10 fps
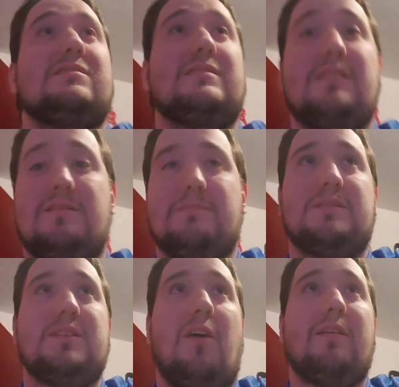There's still some
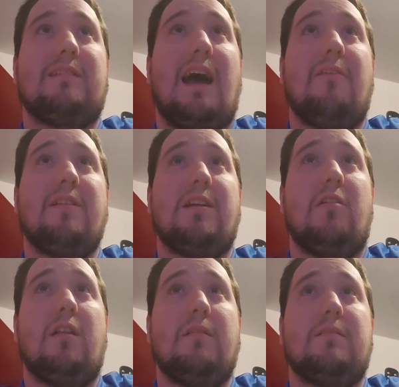solid talent
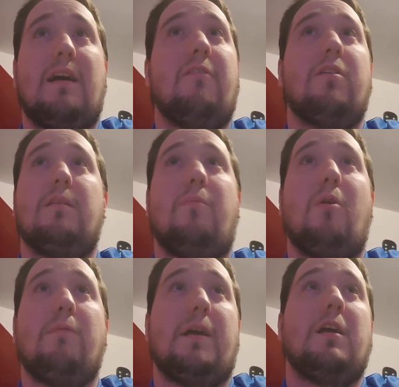here on the talent on the
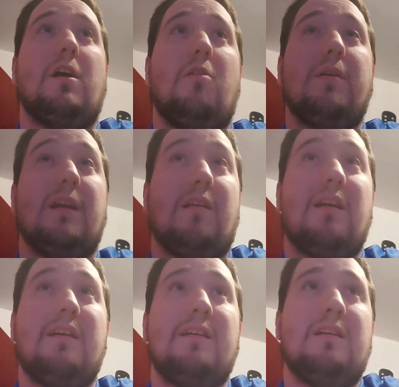board. We can go here.